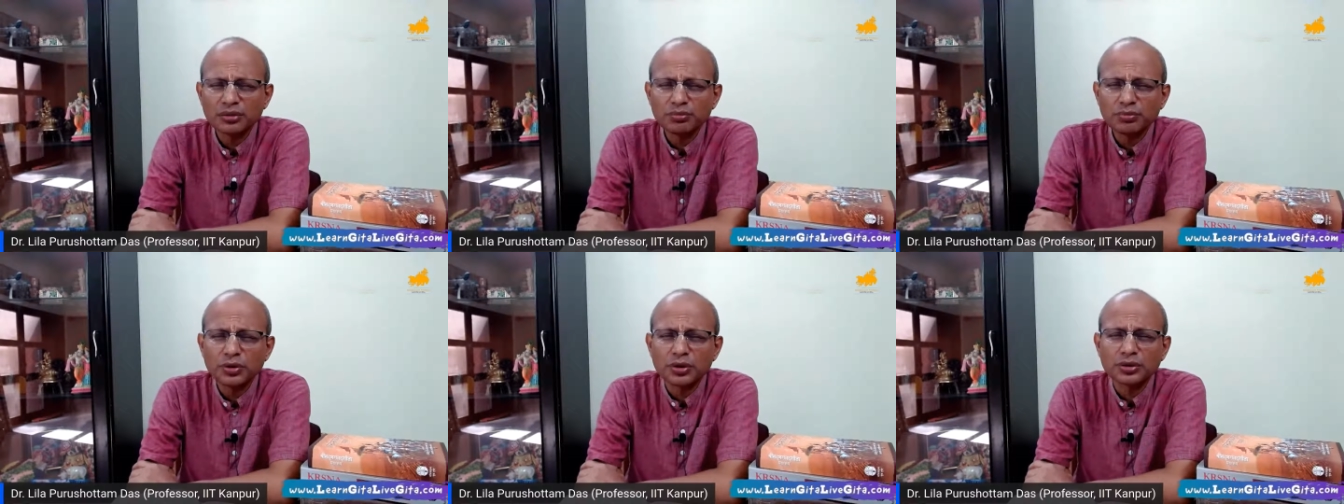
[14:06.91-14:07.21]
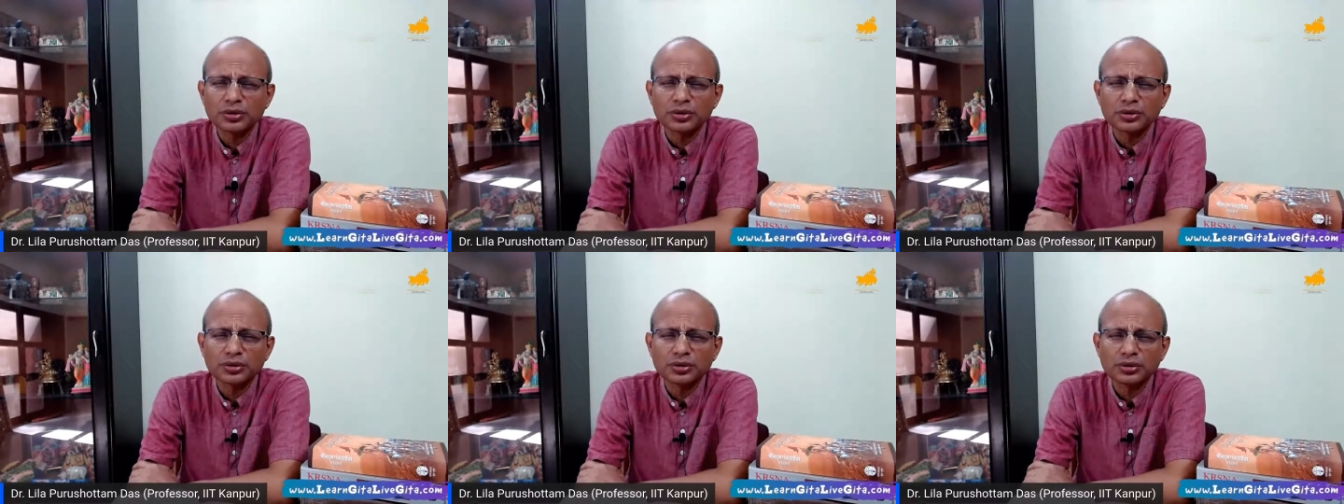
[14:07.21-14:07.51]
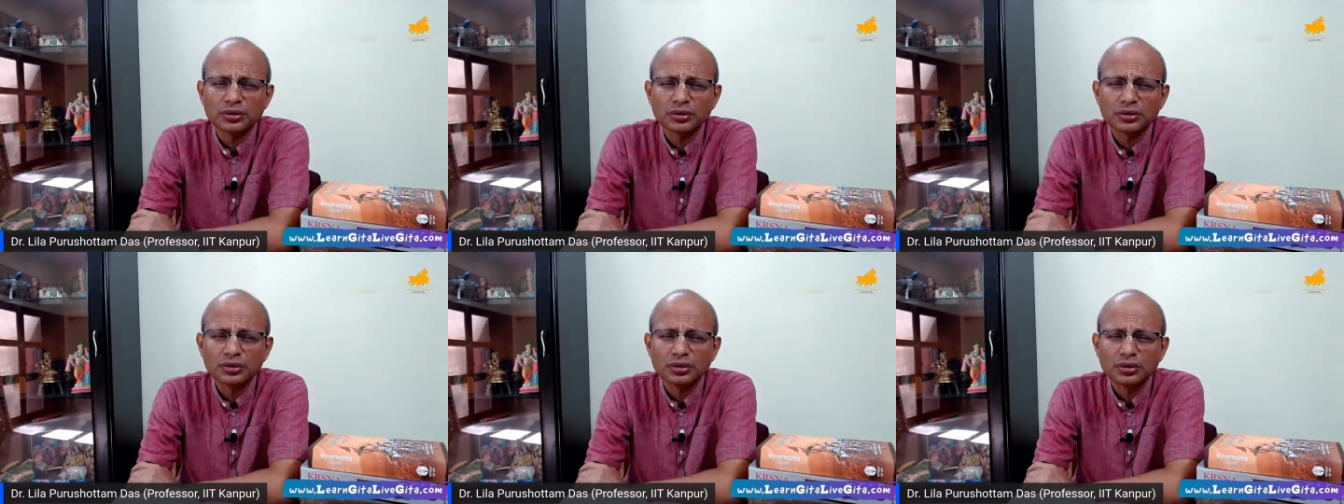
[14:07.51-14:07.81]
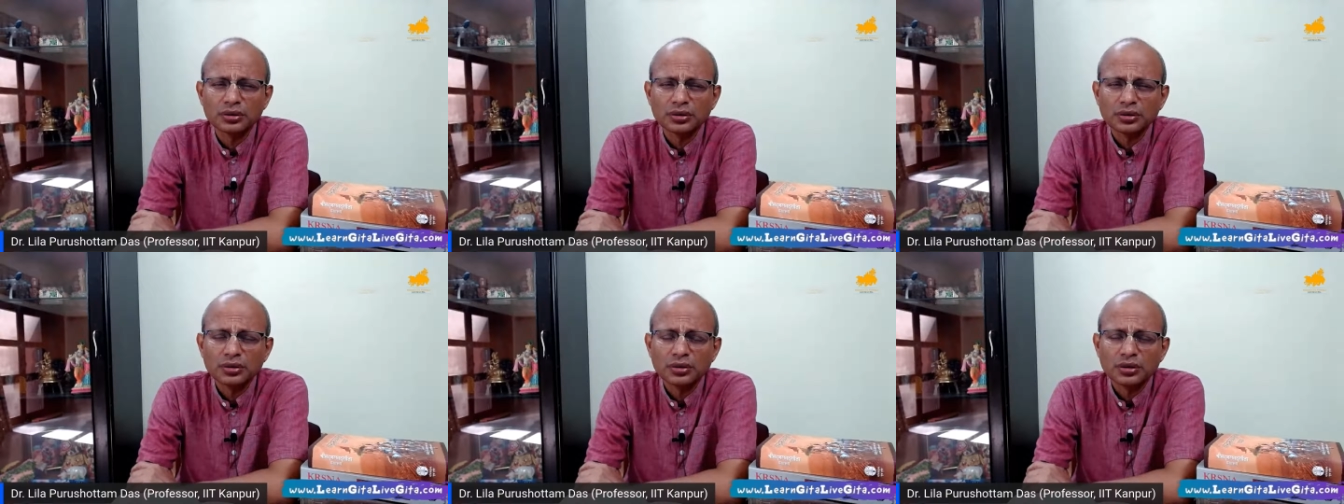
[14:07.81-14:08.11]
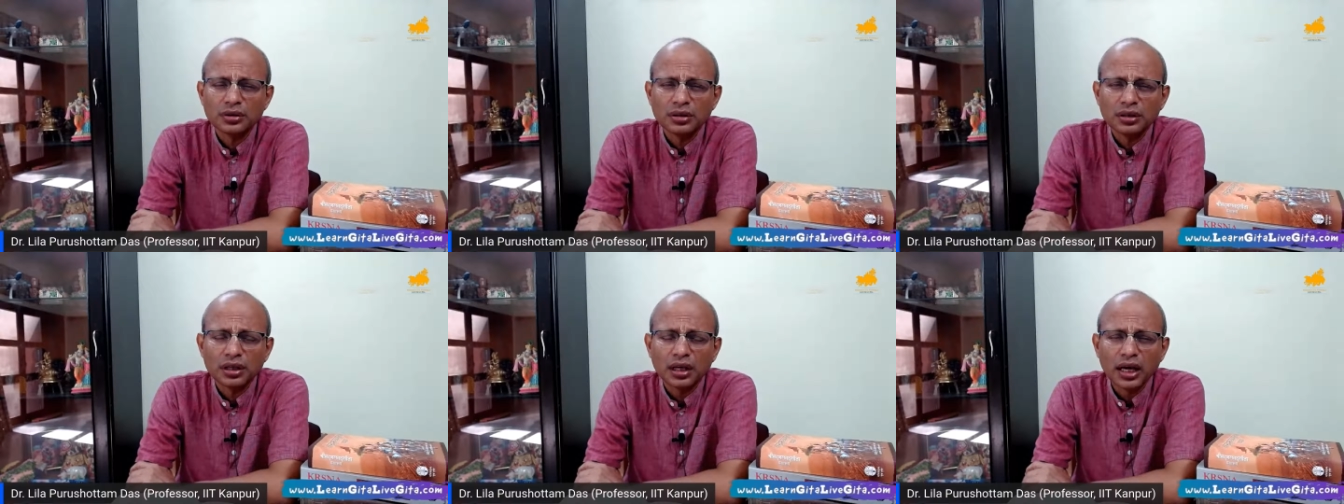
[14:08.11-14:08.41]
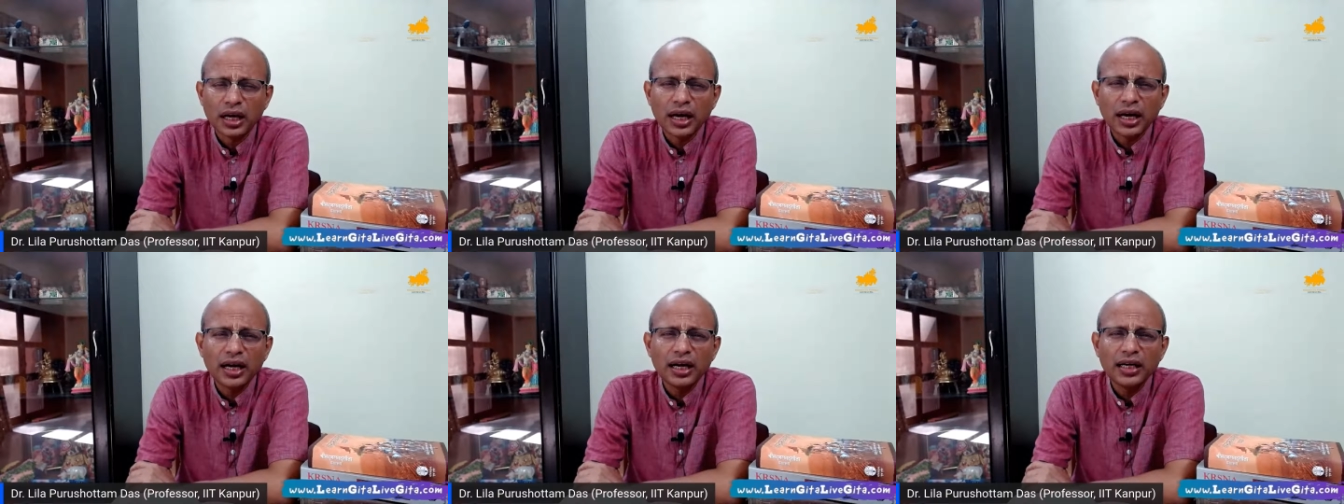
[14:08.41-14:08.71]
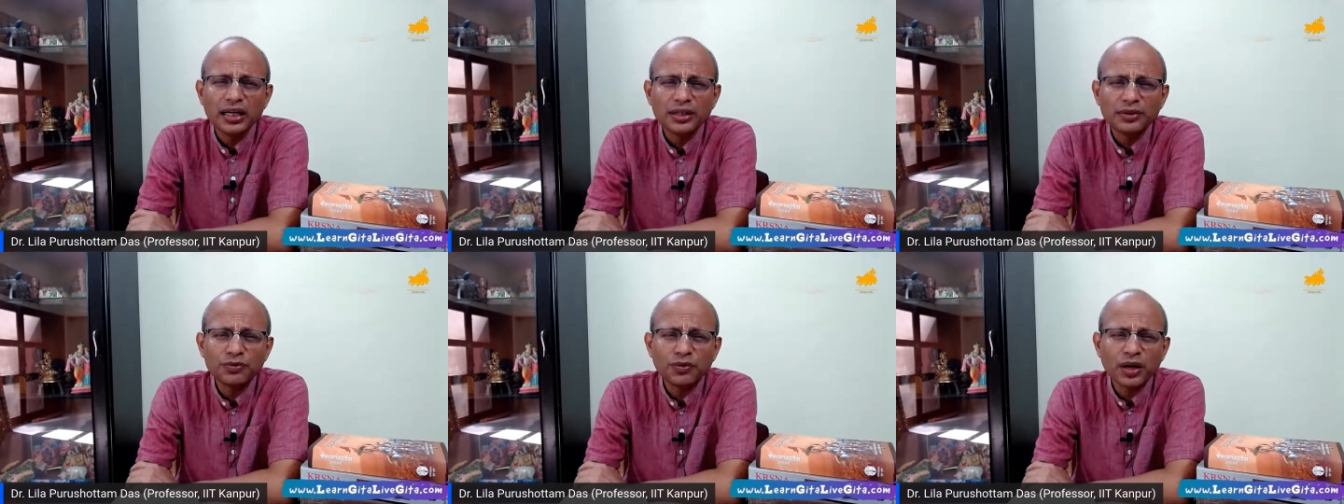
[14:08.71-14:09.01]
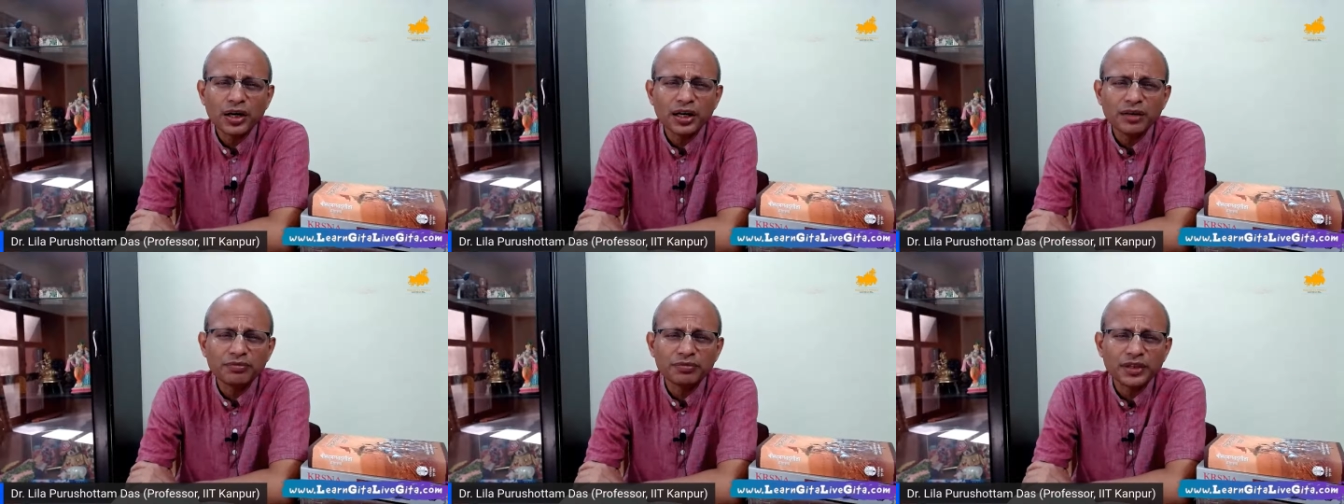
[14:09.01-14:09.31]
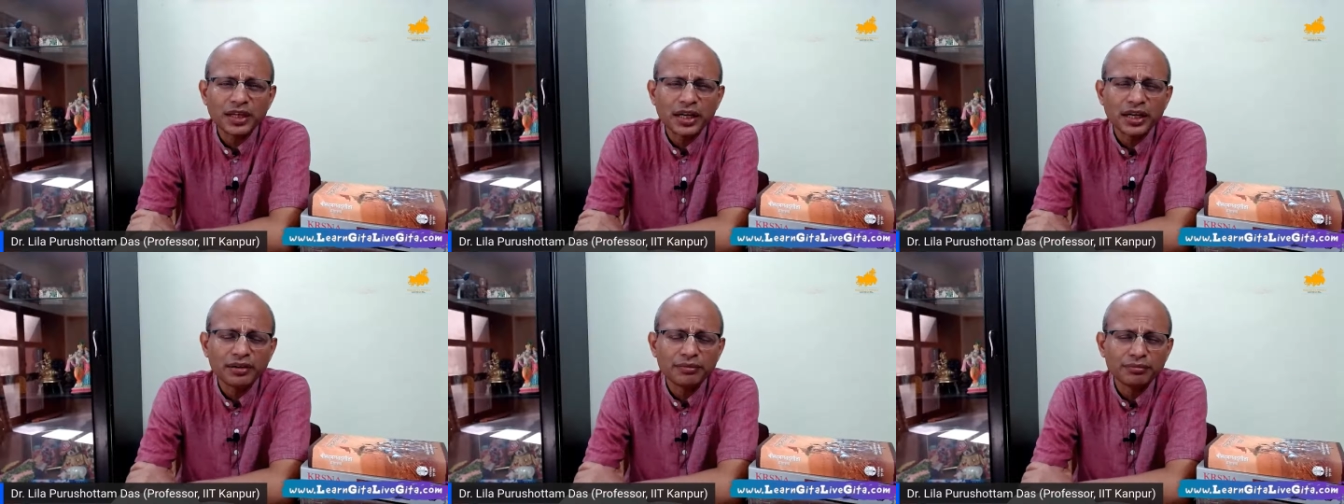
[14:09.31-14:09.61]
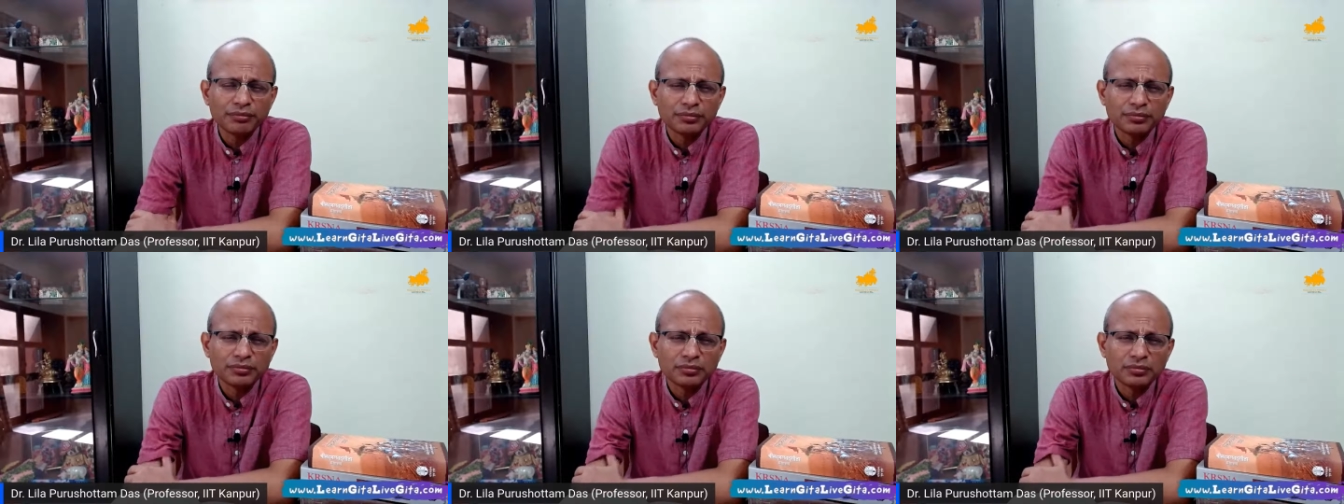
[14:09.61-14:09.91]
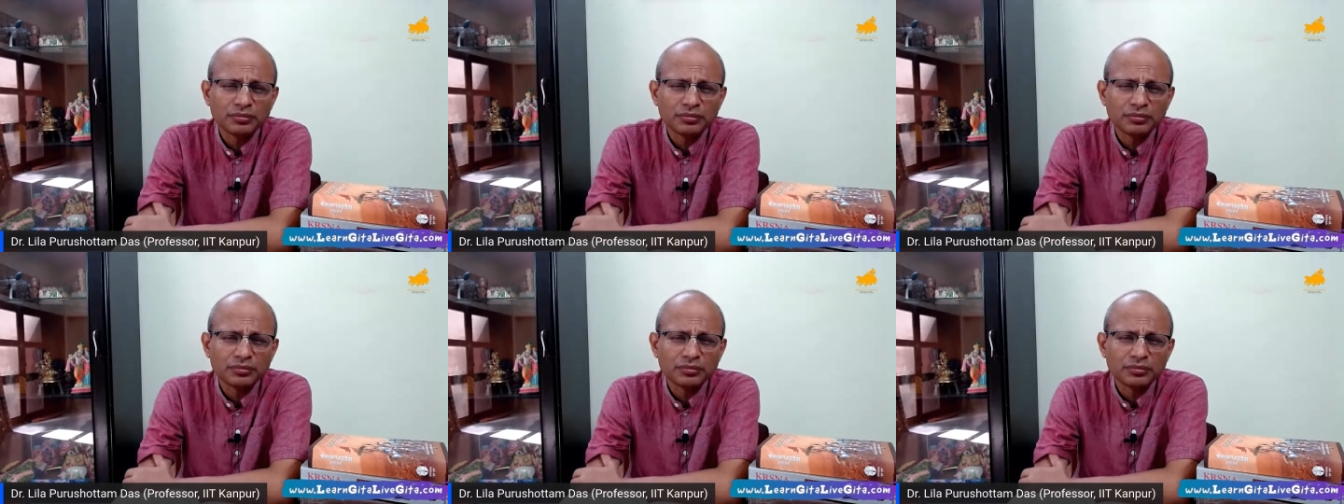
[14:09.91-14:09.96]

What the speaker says: of books. Hardly one of them